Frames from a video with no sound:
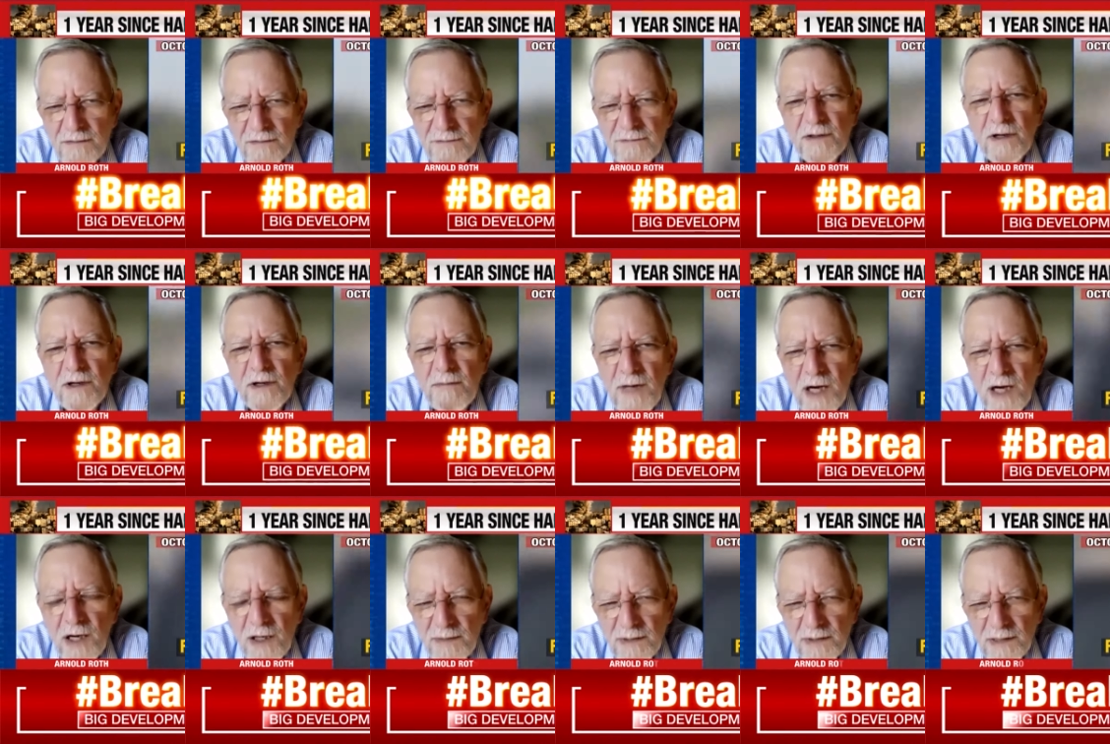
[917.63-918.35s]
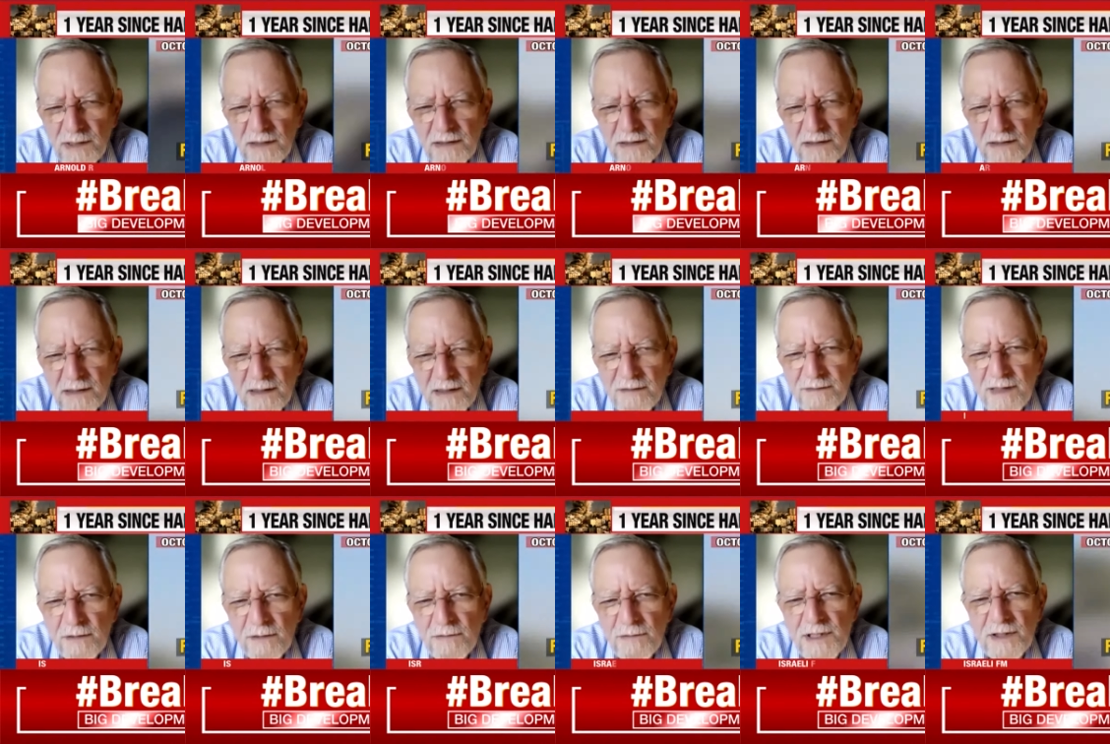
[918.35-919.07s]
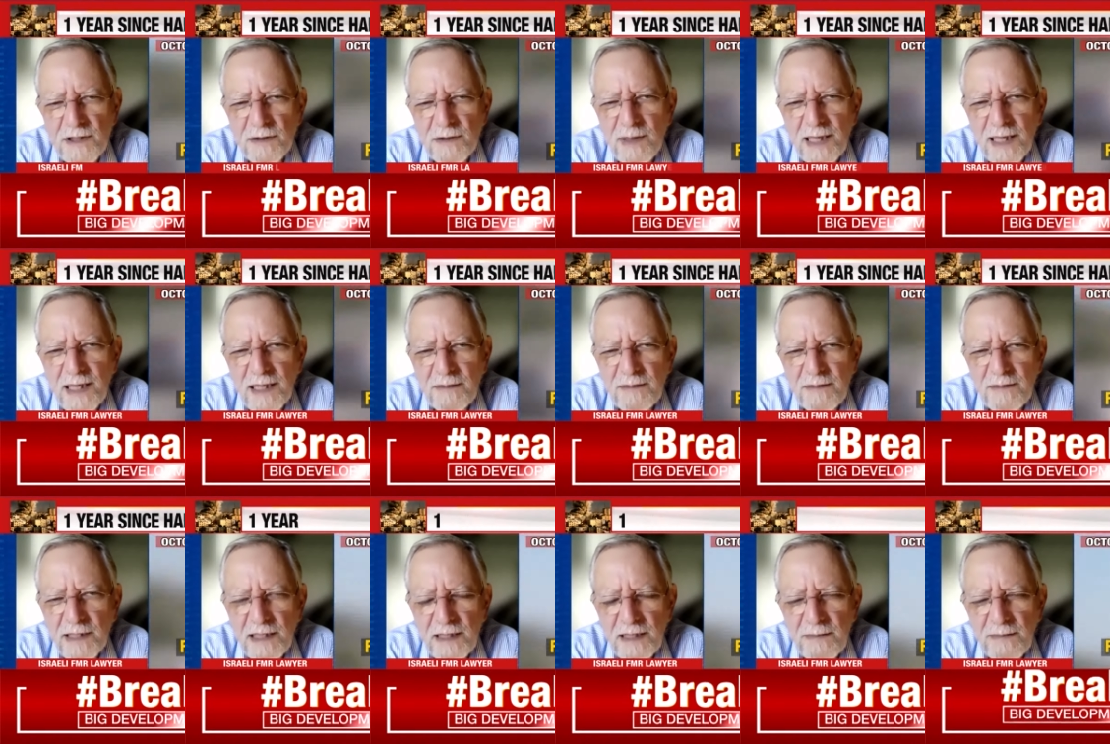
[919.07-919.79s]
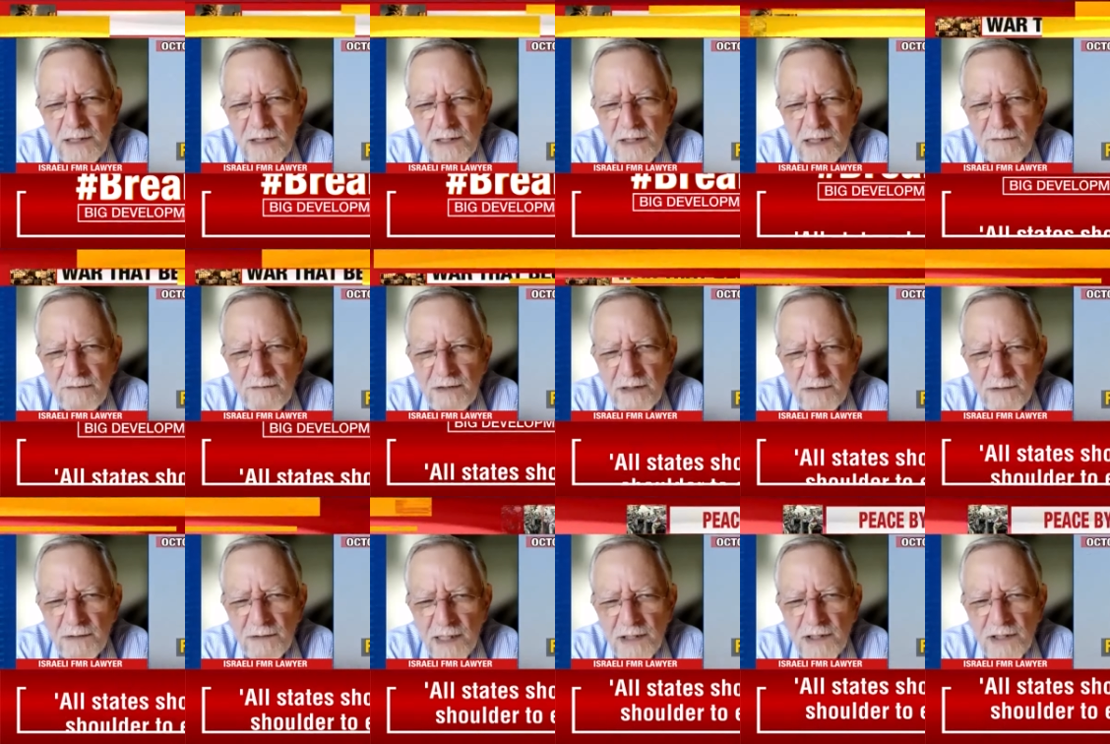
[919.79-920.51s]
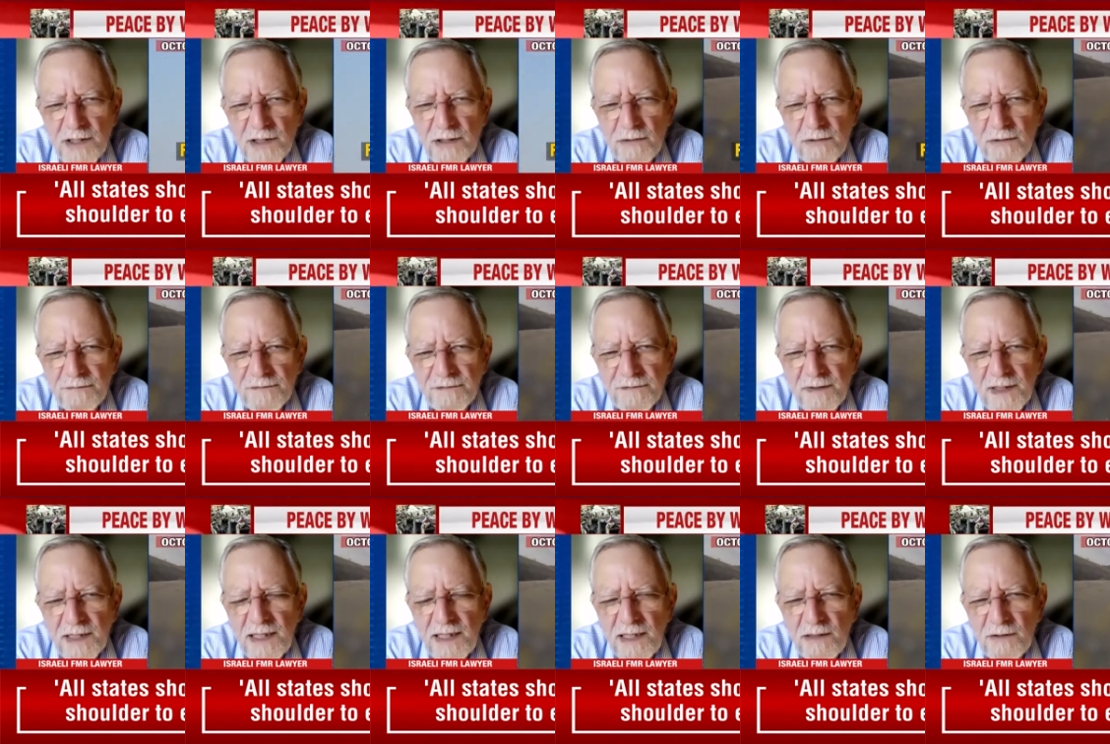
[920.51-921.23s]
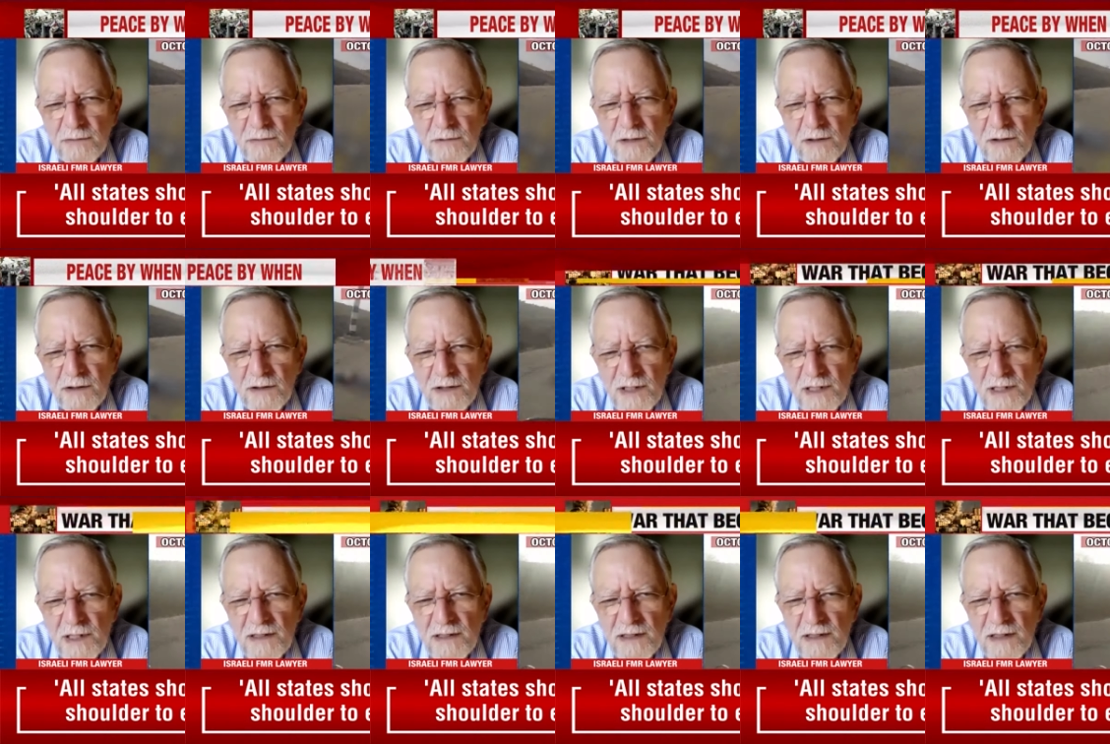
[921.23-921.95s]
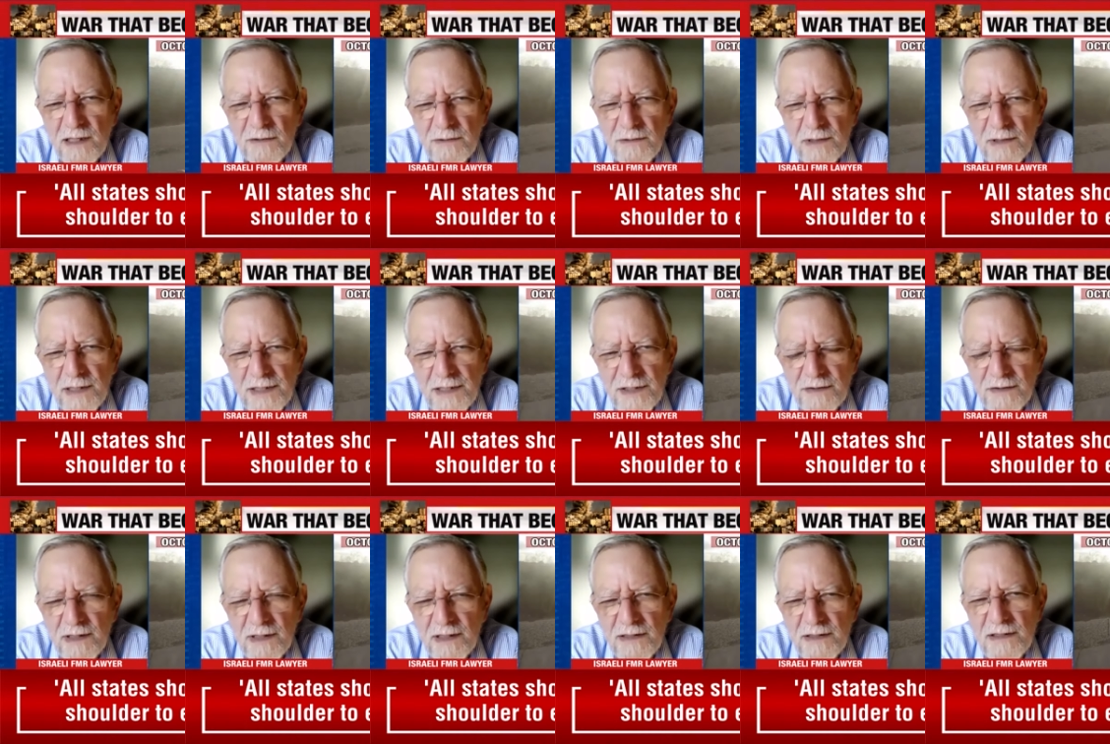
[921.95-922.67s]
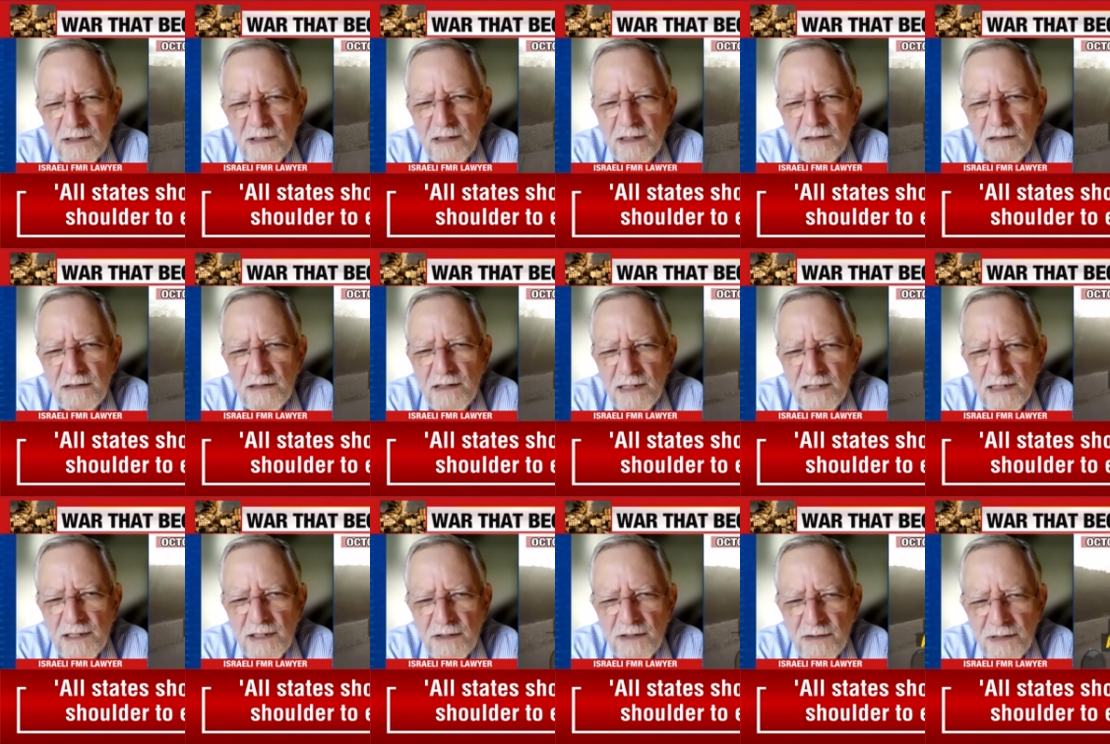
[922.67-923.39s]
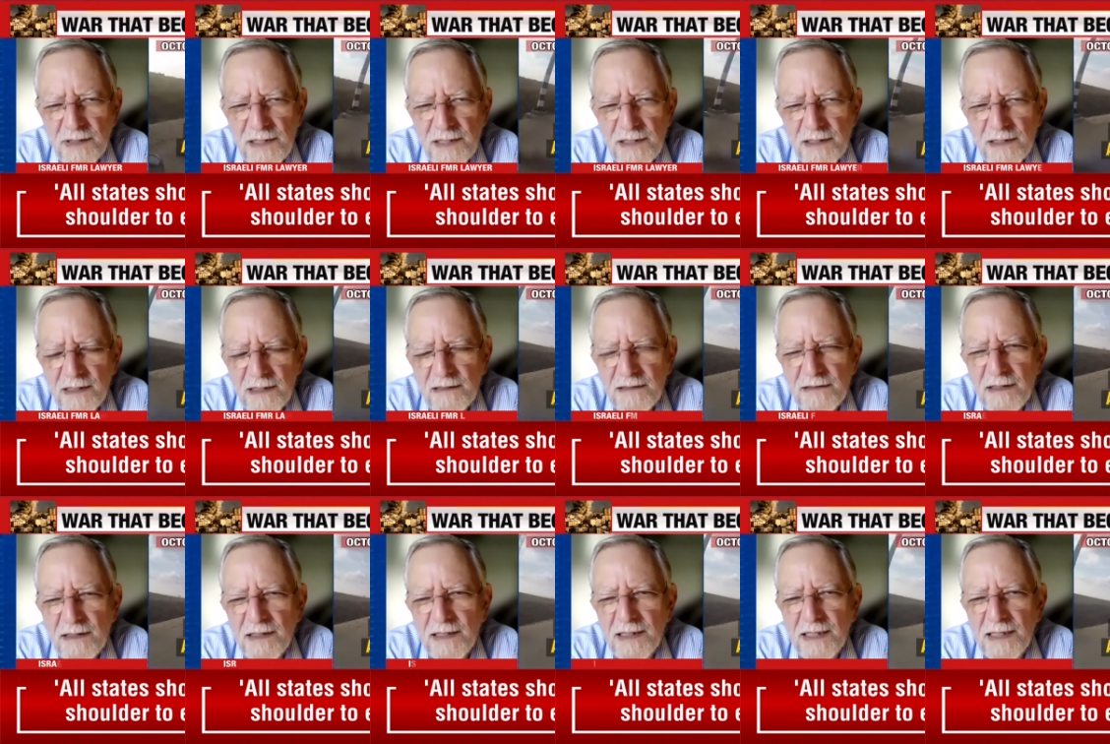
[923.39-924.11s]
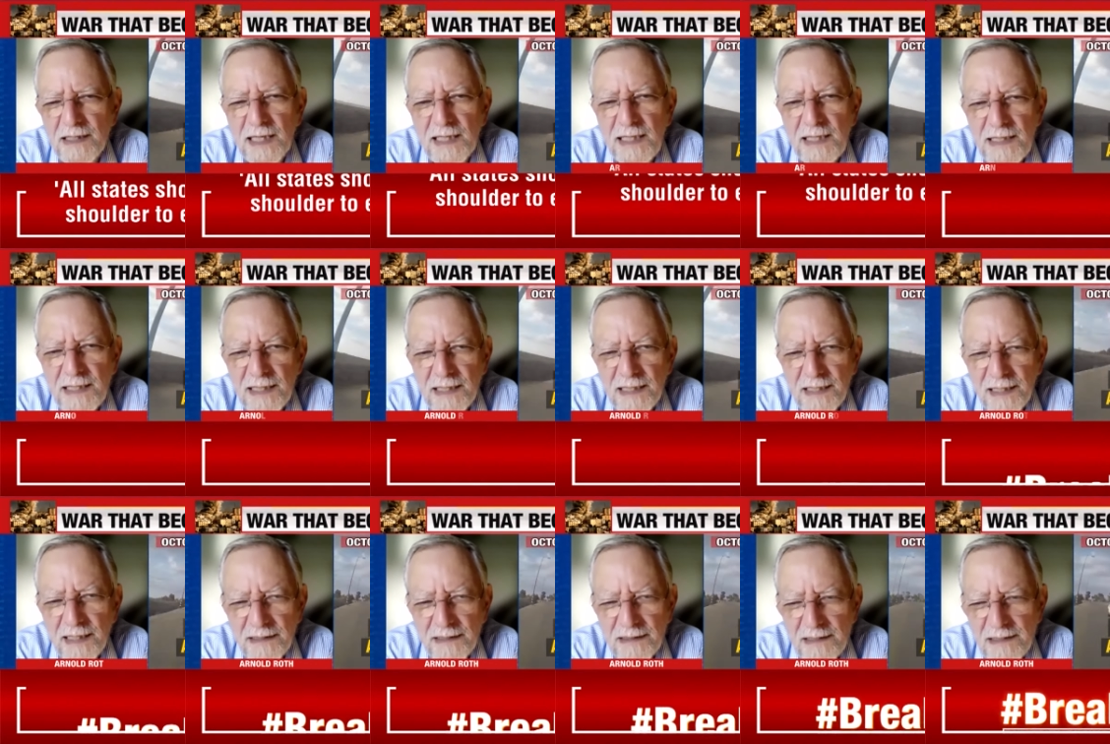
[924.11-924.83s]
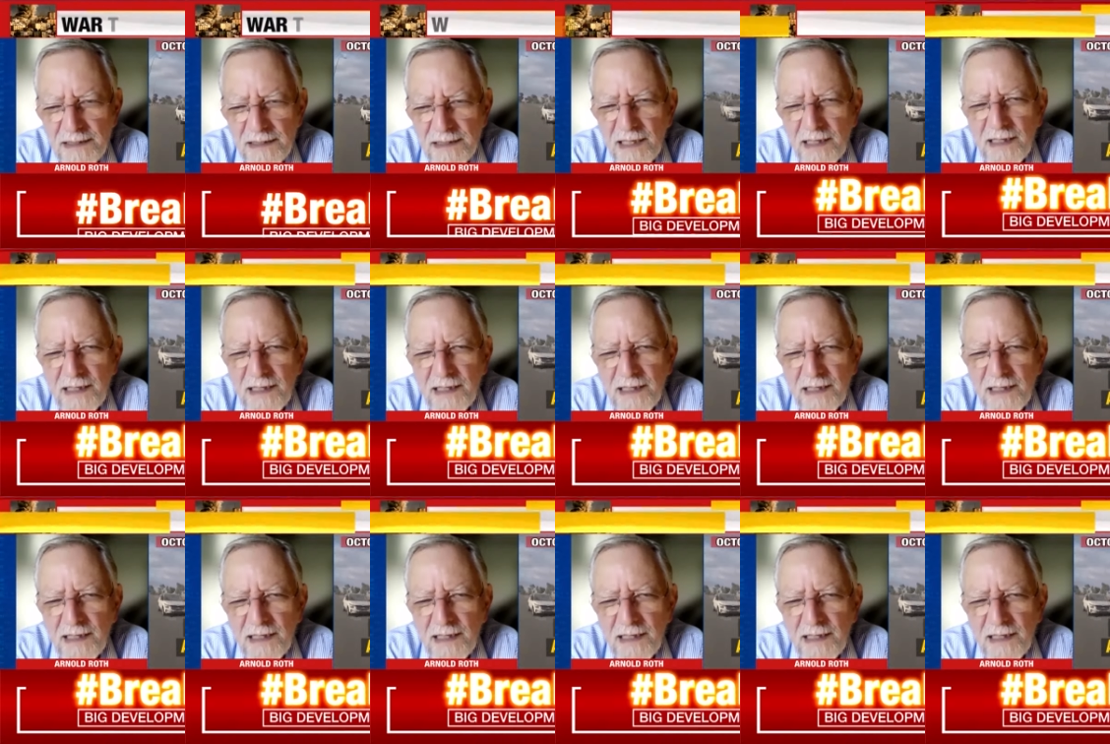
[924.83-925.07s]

for a moment that if they were surrounded by enemies in every direction who were flinging rockets into their restaurants and into their streets and into their kindergartens,